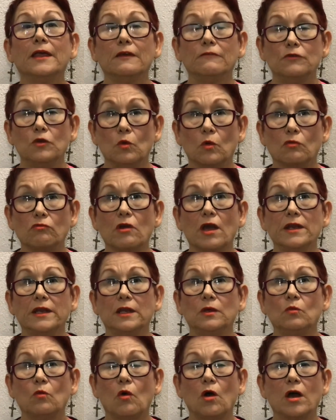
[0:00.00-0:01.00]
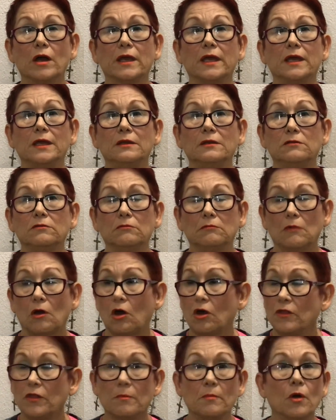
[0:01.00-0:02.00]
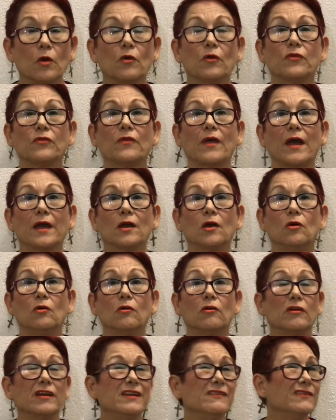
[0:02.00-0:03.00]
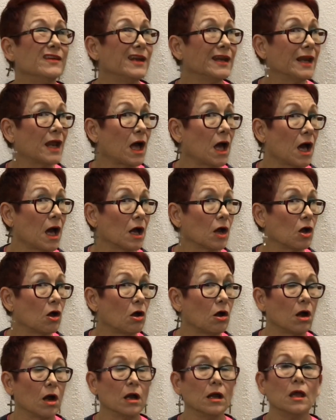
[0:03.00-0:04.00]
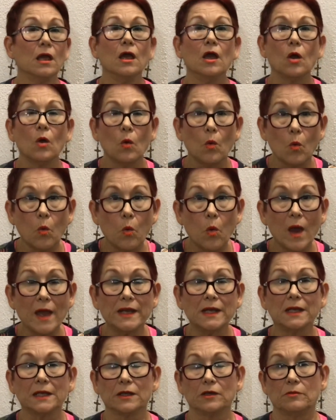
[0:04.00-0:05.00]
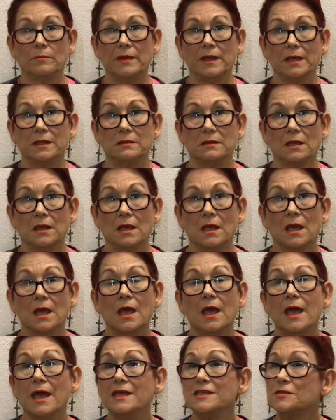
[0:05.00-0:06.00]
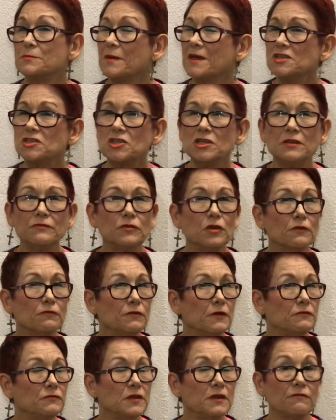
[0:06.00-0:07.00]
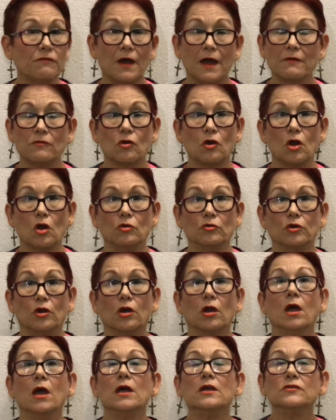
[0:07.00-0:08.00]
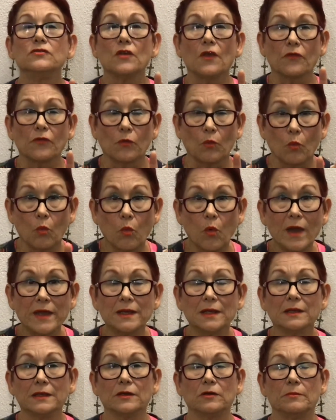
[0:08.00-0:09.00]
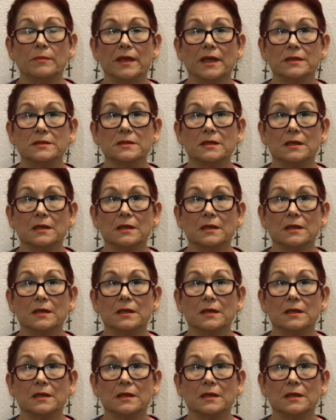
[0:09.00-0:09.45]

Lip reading: If you were running, walking, on the motorcycle, or even in a hot car, wait a little bit. Especially if you're 55 or older, just wait a little bit